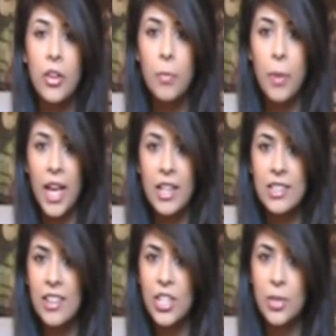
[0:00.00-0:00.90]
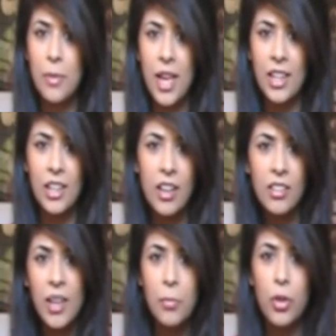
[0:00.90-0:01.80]
They're a band slash a man, kind
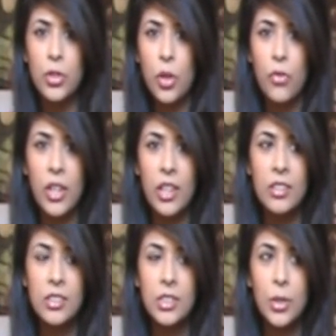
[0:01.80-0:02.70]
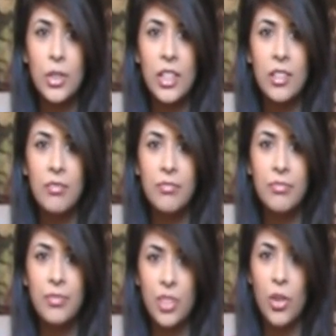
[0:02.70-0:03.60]
of like Bon Jovi, only
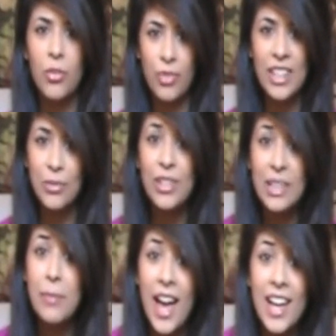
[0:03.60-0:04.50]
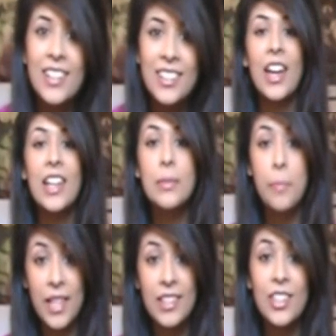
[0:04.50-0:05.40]
not really, really bad.
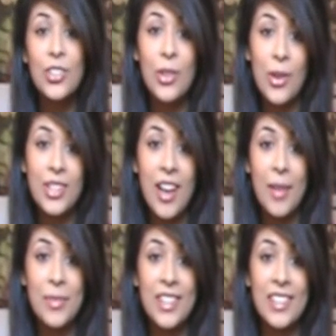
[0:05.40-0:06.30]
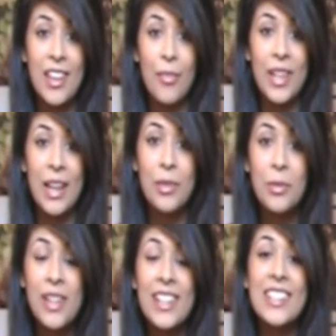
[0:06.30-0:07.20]
It's been such a long time since I've been able to
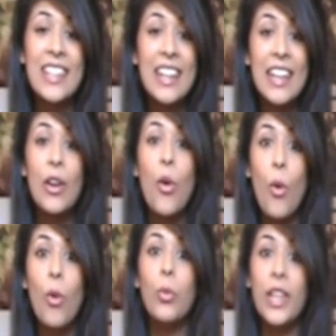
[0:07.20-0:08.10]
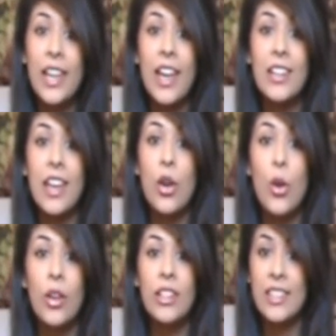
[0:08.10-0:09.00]
play a CD all weekend and
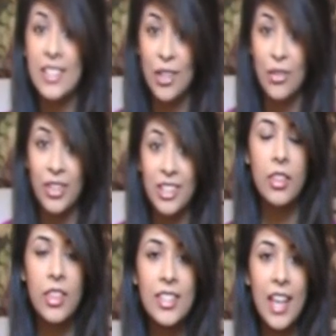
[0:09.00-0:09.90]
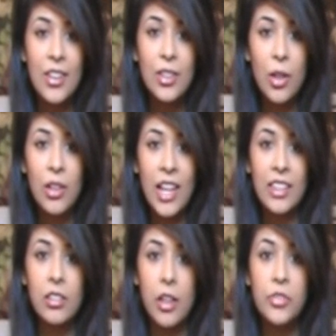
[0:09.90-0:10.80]
not get sick of it. They sound a lot
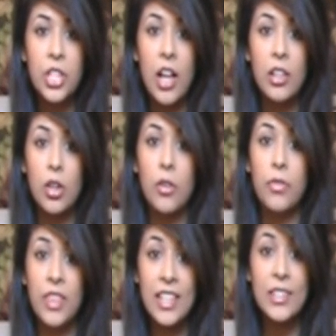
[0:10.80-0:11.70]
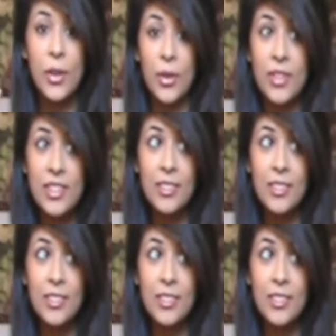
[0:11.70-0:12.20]
like the love child of these girls.